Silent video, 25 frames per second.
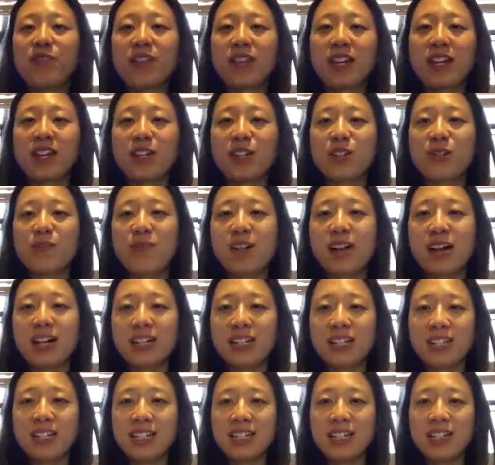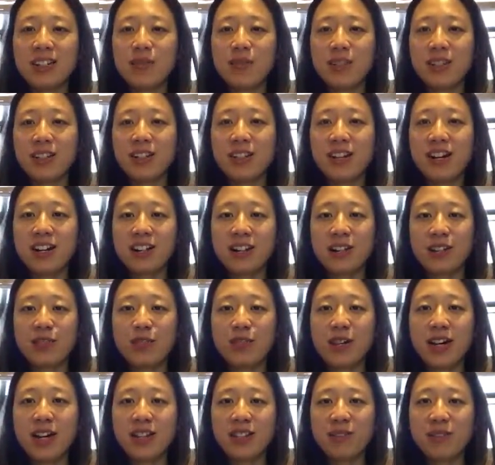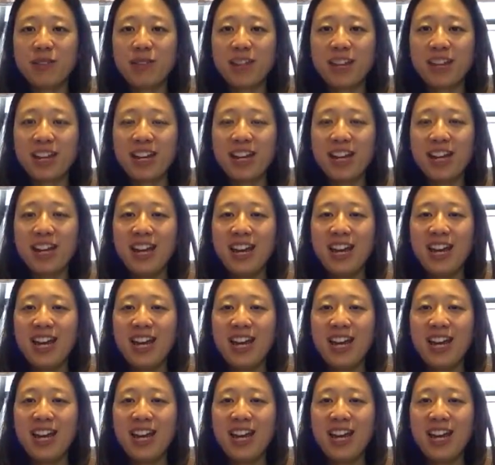Financial Practices with Dr. Wise Money.